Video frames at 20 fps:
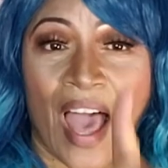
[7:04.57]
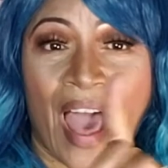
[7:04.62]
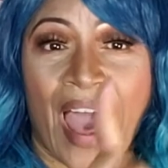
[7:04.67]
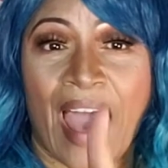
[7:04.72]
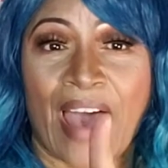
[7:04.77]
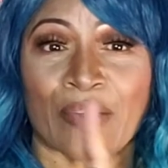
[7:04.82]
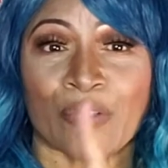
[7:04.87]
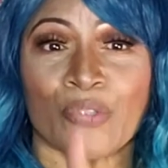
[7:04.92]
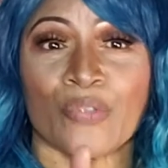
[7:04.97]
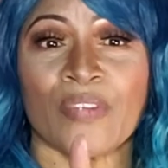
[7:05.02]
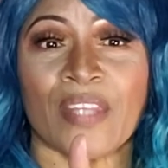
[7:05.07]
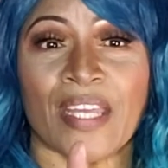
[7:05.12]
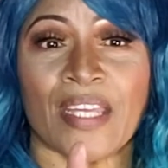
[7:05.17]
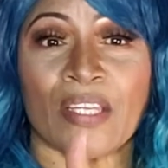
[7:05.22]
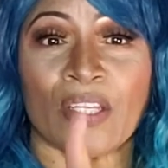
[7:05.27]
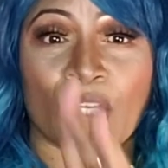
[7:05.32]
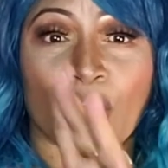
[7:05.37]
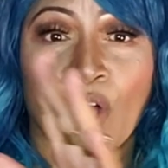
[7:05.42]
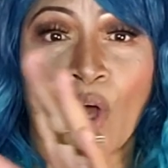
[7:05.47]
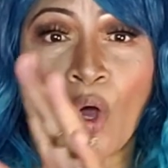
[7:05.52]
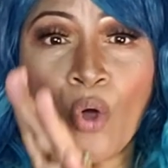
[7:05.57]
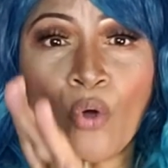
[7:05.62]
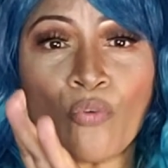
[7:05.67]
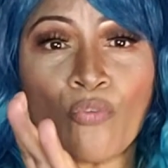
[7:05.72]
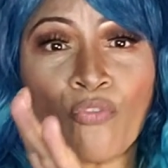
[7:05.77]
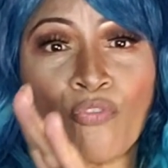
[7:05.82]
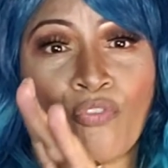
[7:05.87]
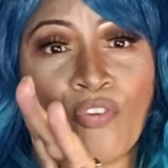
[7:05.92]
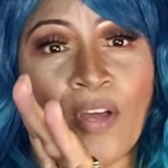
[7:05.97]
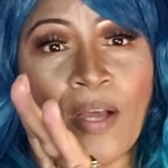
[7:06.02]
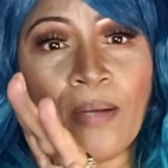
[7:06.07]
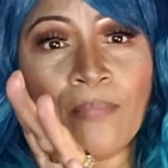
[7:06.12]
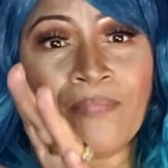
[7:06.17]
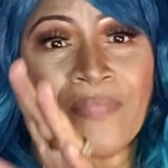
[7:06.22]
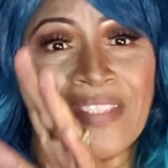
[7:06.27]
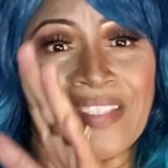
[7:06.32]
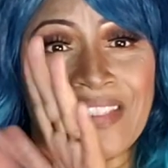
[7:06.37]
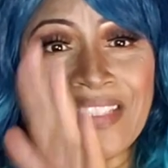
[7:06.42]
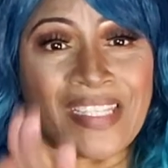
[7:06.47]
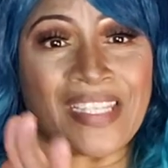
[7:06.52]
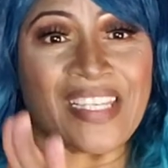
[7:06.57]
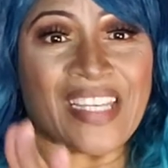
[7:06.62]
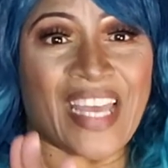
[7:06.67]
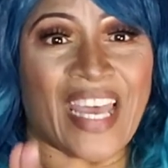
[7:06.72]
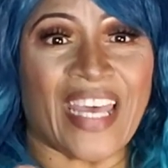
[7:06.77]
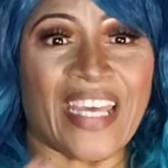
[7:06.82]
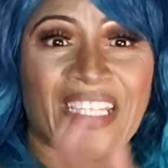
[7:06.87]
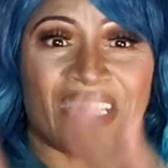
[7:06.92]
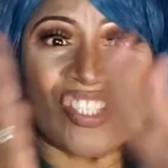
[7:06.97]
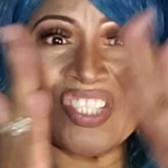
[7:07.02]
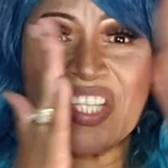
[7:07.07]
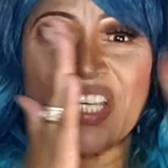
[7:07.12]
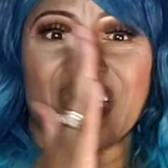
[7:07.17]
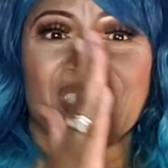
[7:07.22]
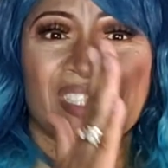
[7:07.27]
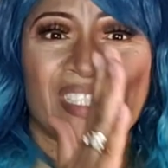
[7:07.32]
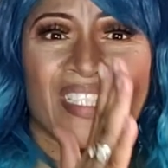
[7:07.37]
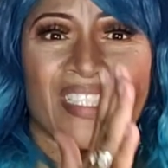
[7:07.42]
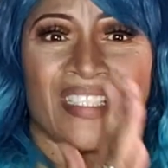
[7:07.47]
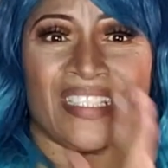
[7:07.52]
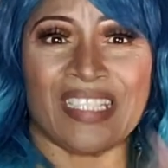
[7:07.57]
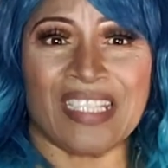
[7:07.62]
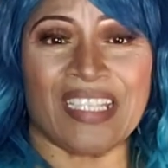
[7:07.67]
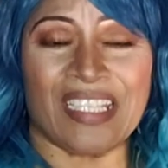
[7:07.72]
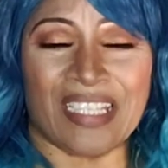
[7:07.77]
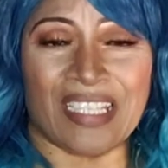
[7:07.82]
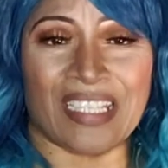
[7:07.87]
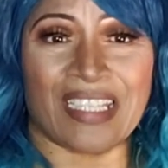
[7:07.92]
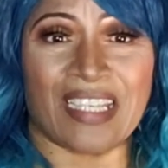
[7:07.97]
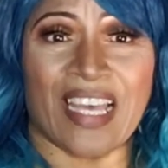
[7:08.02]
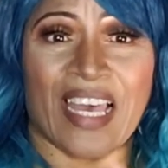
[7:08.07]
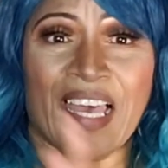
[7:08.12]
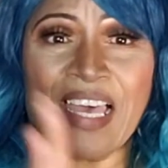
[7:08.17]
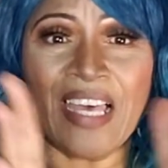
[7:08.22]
How do they go from th to d?